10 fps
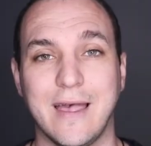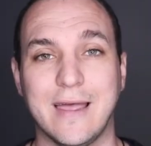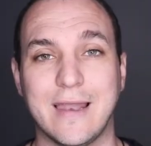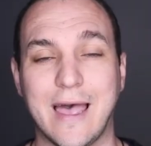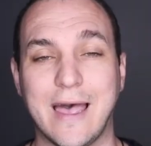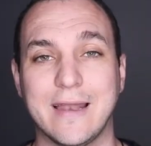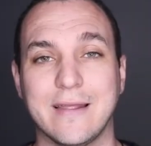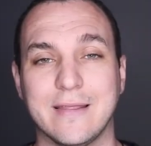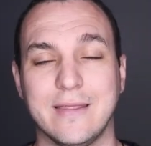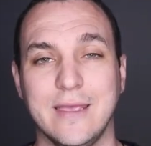and
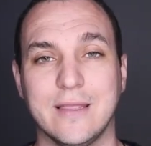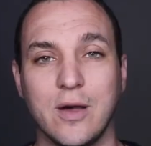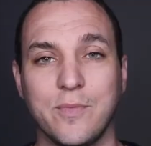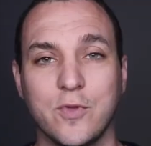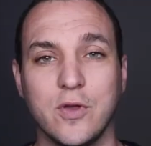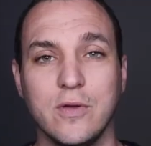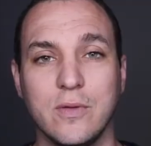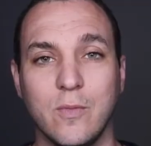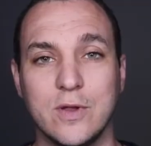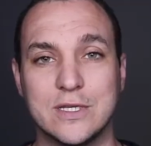add the top
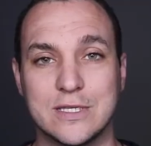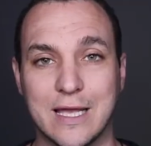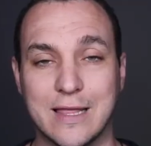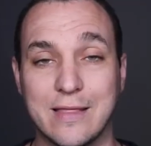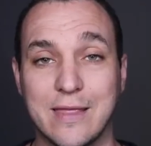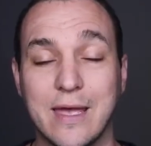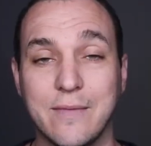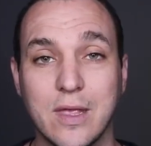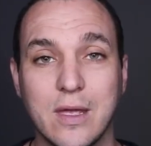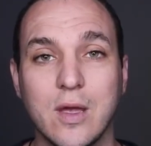two, which is like that there,